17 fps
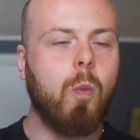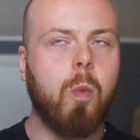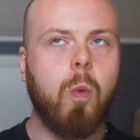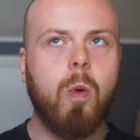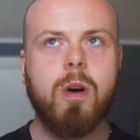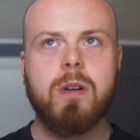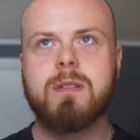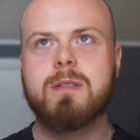
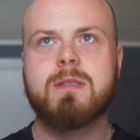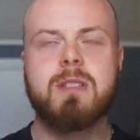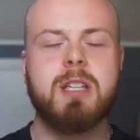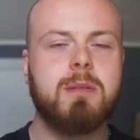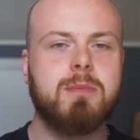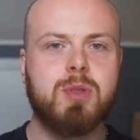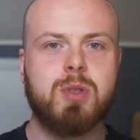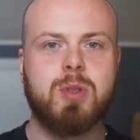What
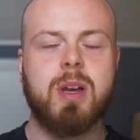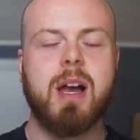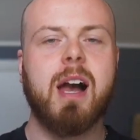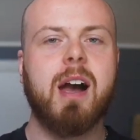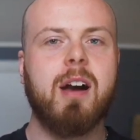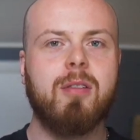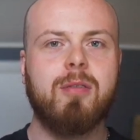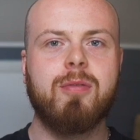tips do you
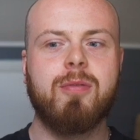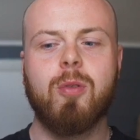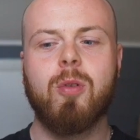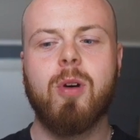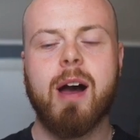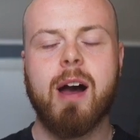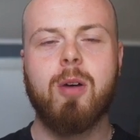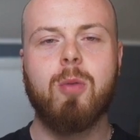have
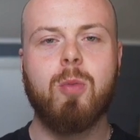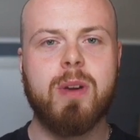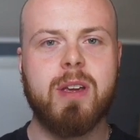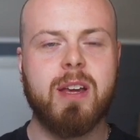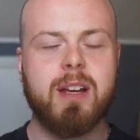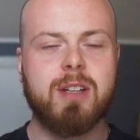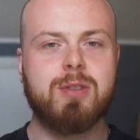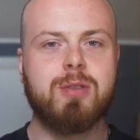for how
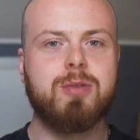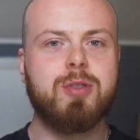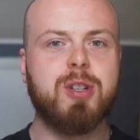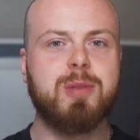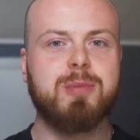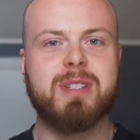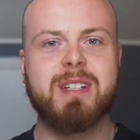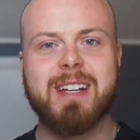we as
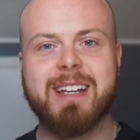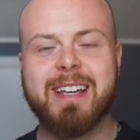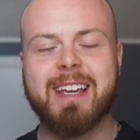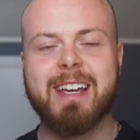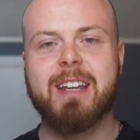YouTubers can